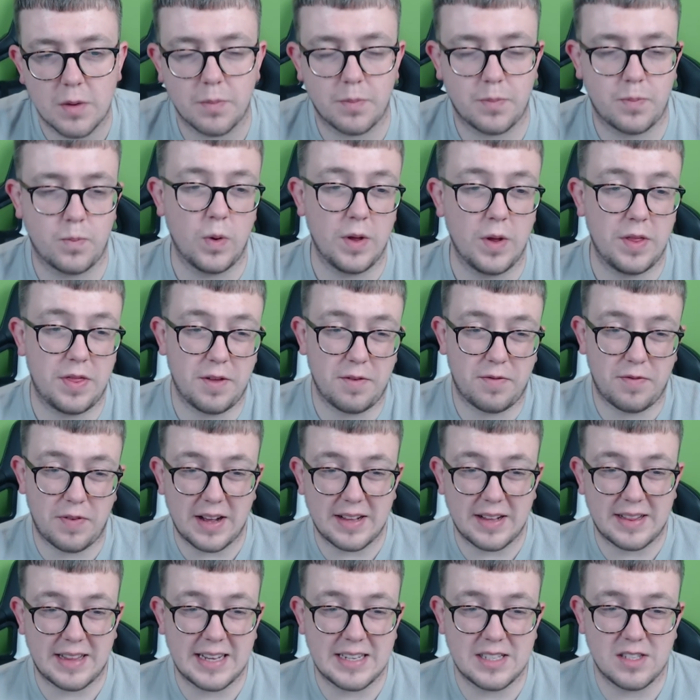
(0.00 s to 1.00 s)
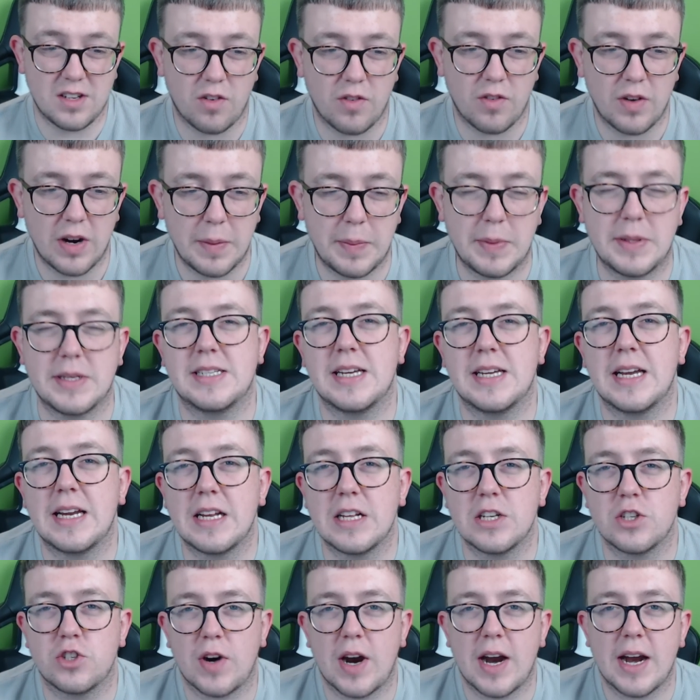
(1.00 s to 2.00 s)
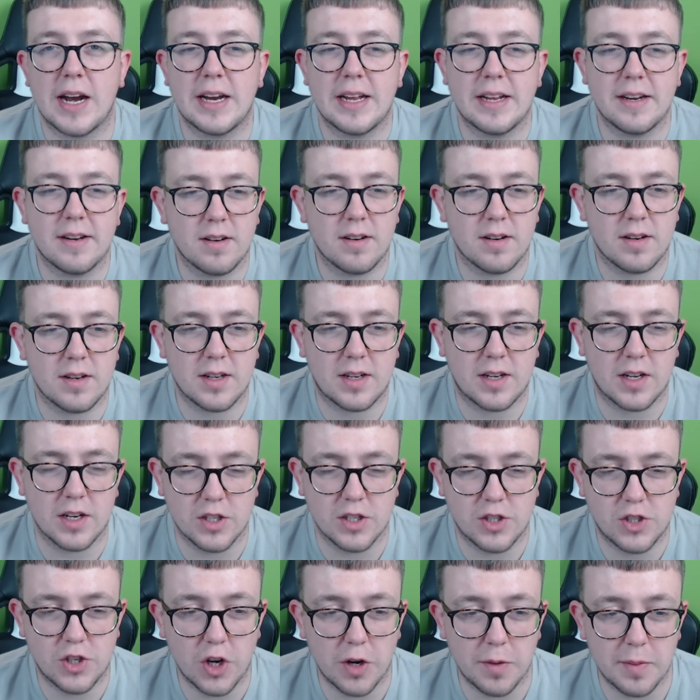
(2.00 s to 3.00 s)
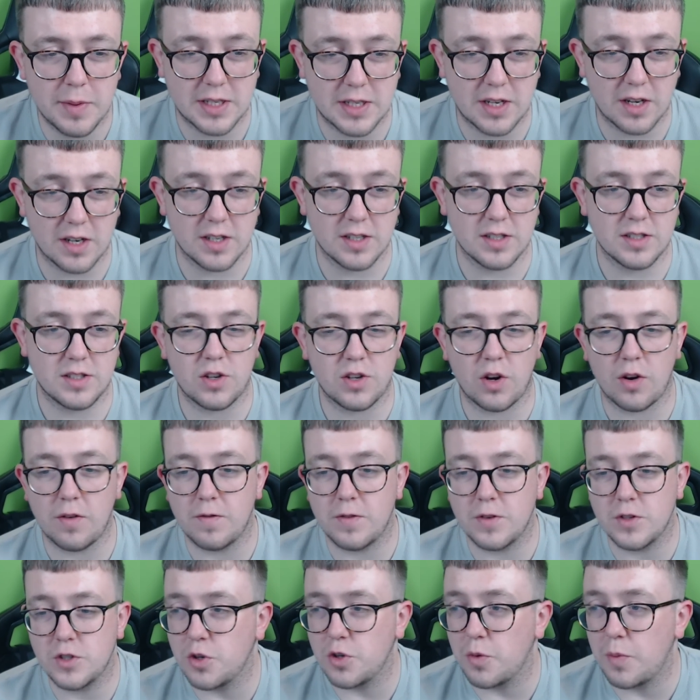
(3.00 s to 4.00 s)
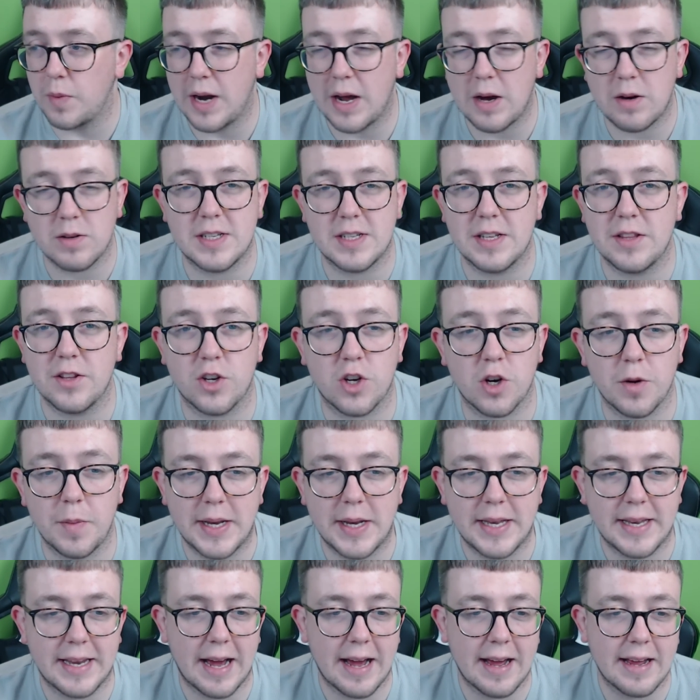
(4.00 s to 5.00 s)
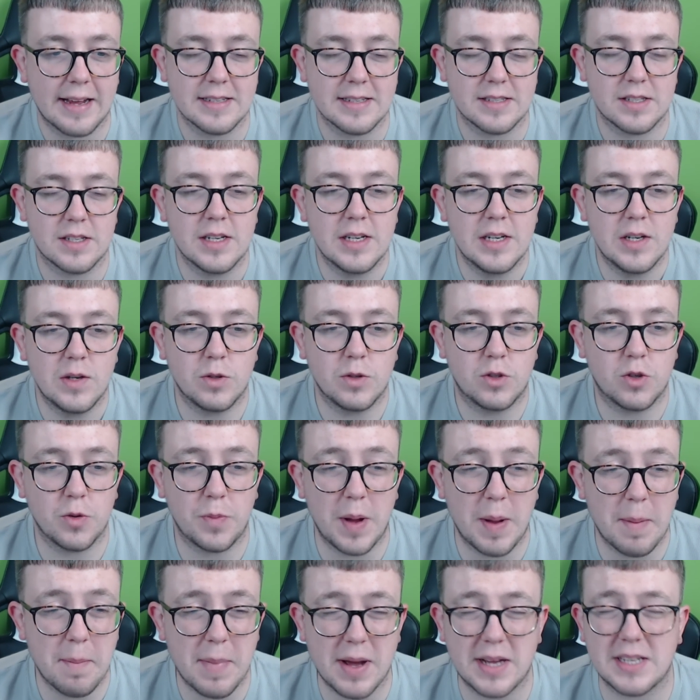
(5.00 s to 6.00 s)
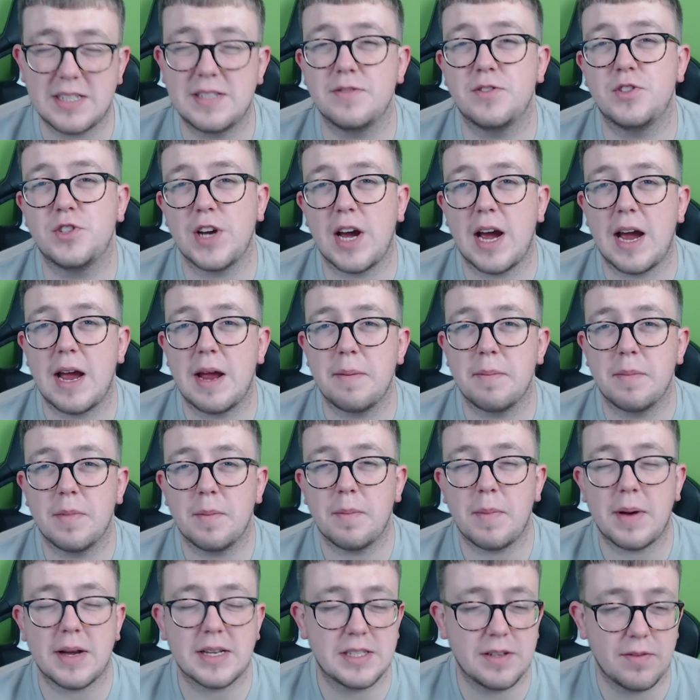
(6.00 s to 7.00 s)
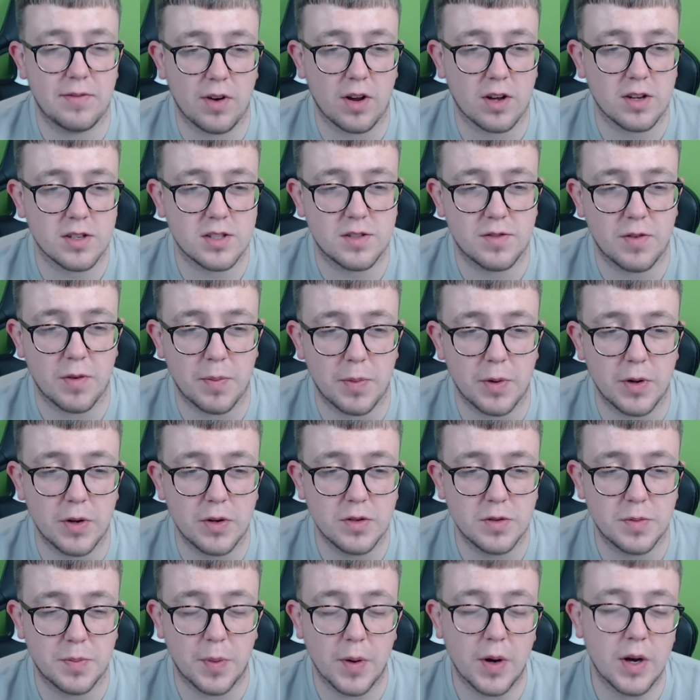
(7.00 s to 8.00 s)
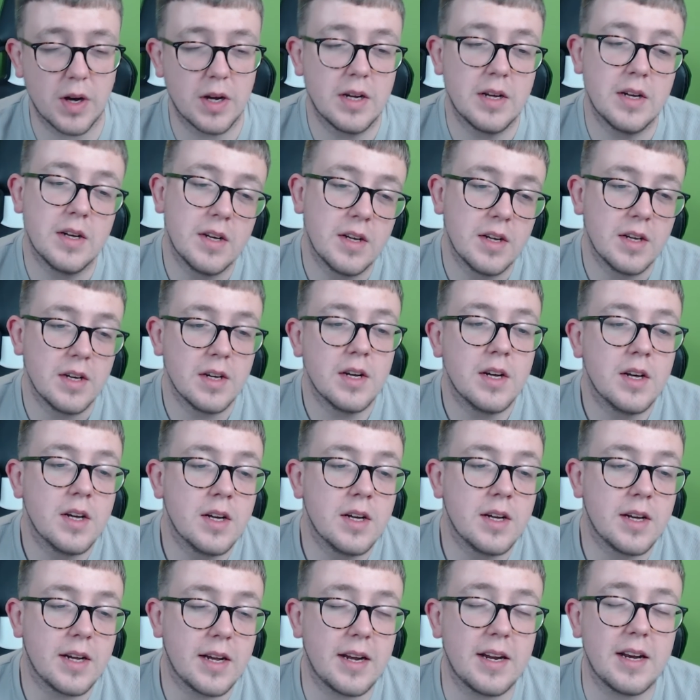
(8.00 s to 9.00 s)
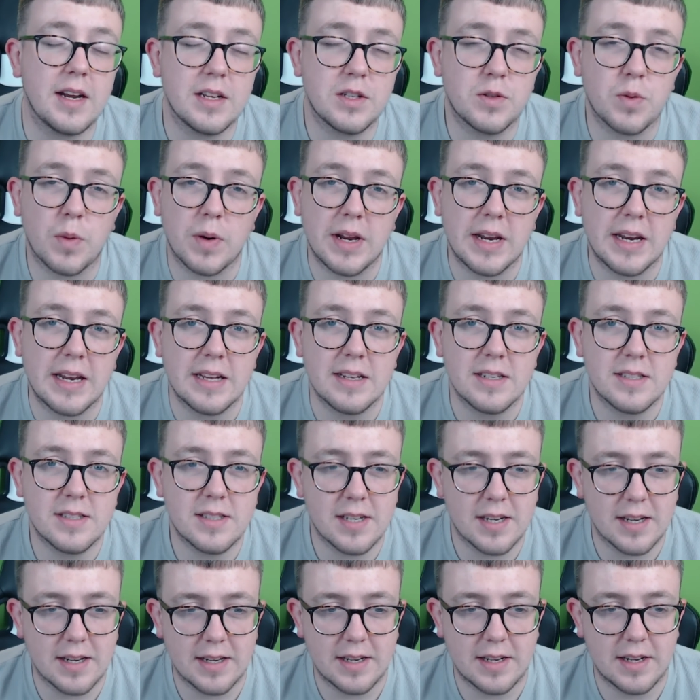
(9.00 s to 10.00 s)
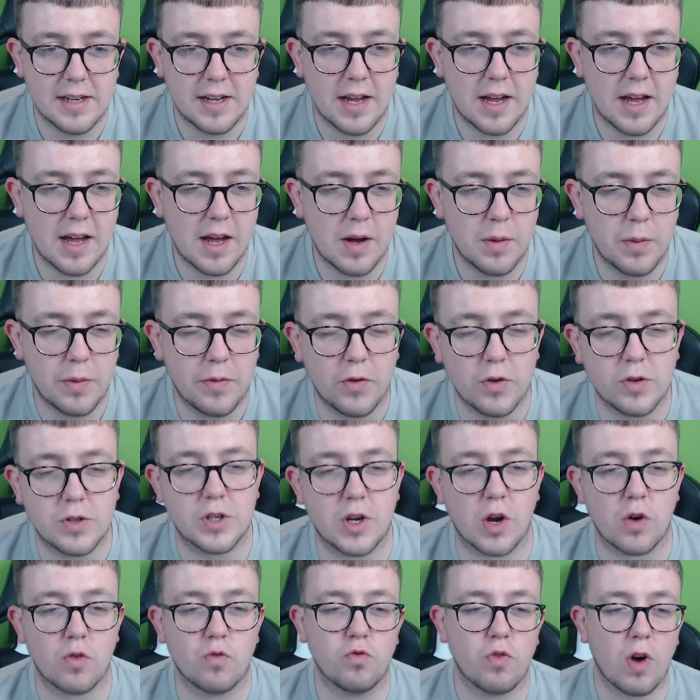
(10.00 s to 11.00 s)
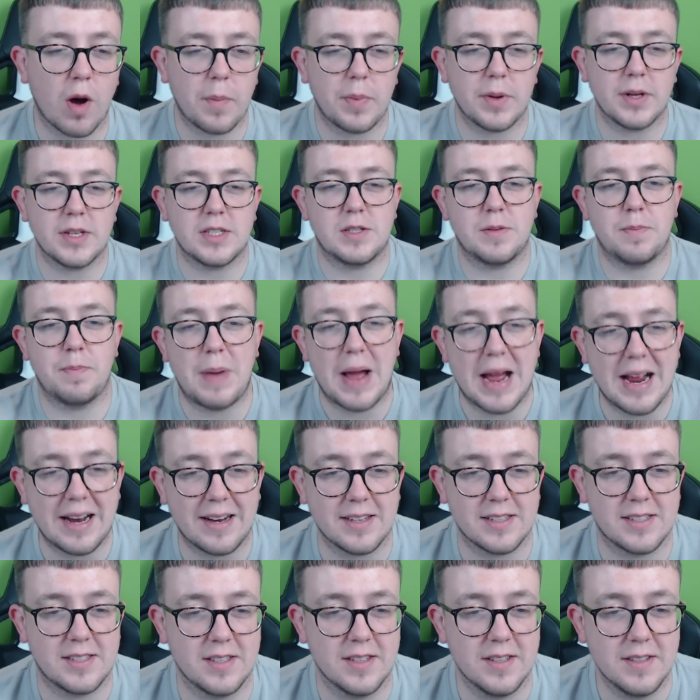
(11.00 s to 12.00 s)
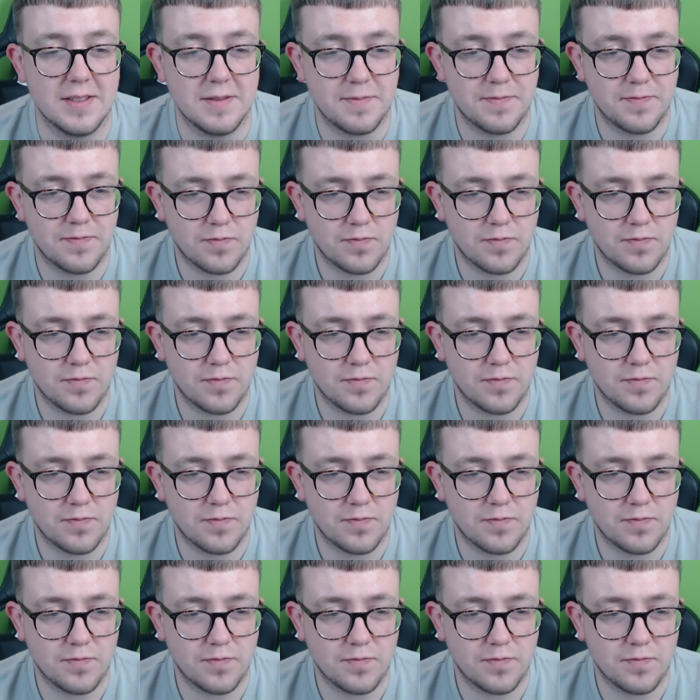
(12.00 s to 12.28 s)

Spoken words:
With the fact that he's not really been seen in training, you can assume he's going to sign for someone else in the coming days, which will be a massive shame, massive loss for Blues, but it is what it is. We've also got Roberts, Pedersen,